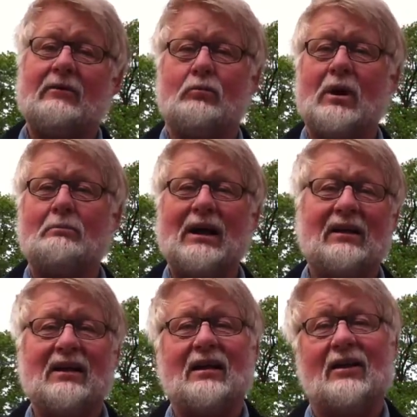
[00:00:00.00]
and we're
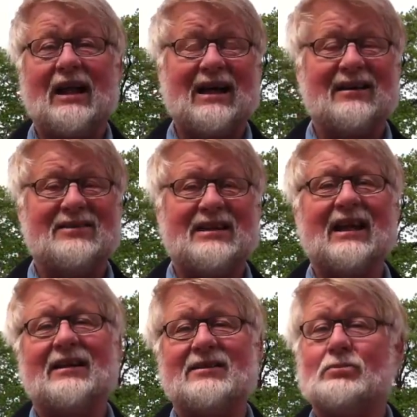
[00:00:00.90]
building alliance
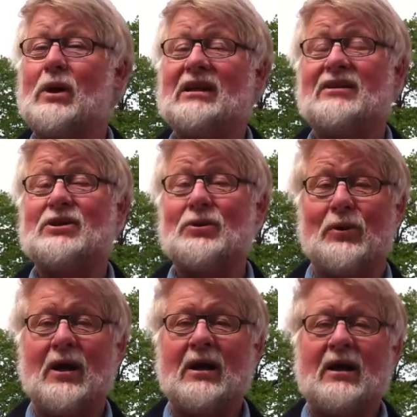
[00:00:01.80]
here in Sweden
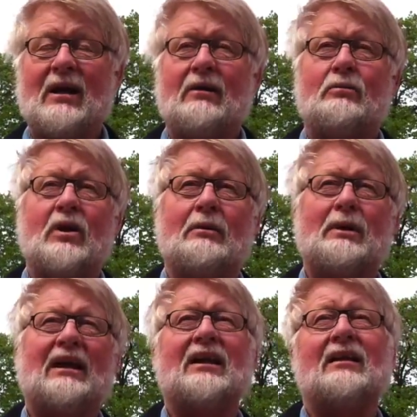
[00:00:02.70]
too. We're
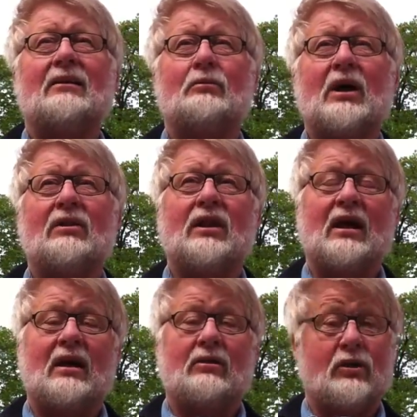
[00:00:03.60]
building with
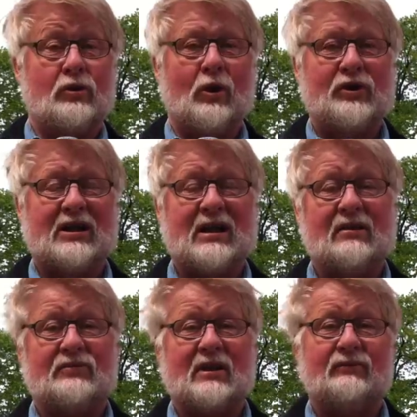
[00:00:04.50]
the Nordic
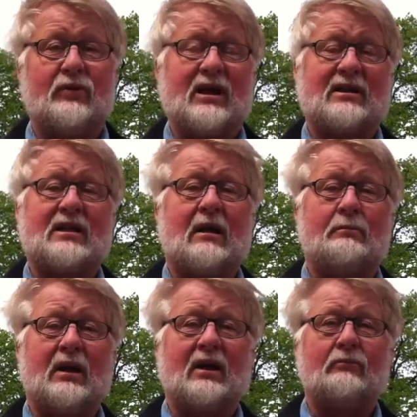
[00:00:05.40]
country, for
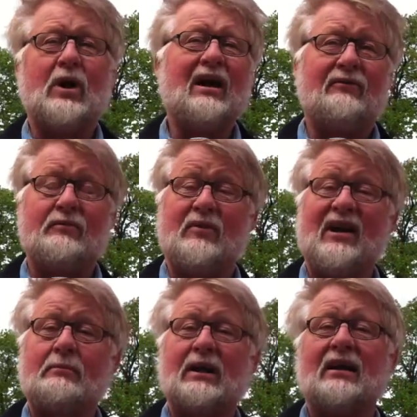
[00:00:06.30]
example. We have
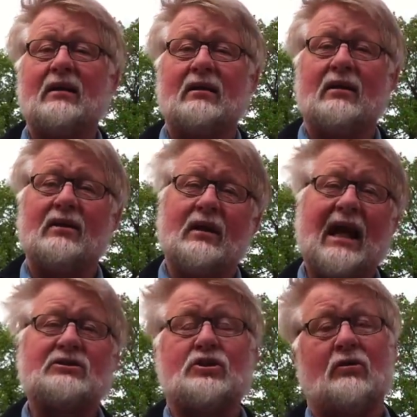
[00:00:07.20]
very big
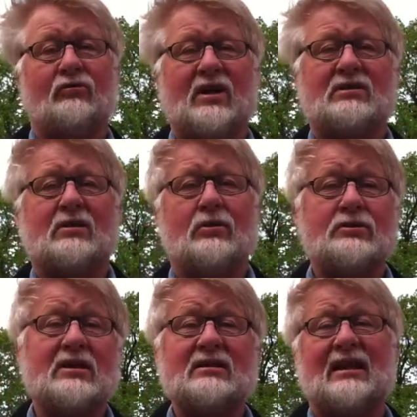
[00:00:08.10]
natural
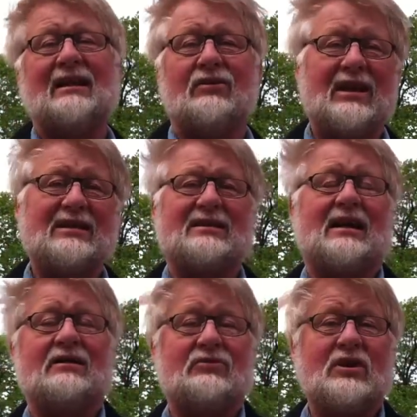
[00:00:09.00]
resources in these
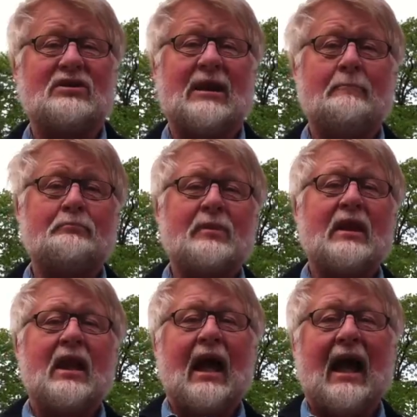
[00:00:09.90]
countries
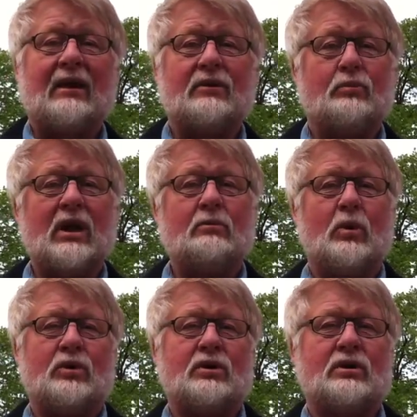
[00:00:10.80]
and we
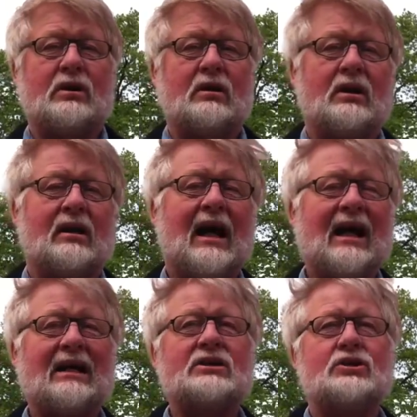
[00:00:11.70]
would
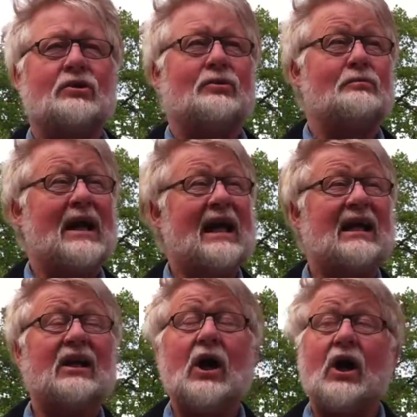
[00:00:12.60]
like to
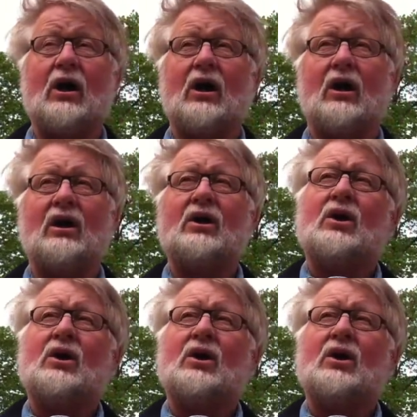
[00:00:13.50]
make a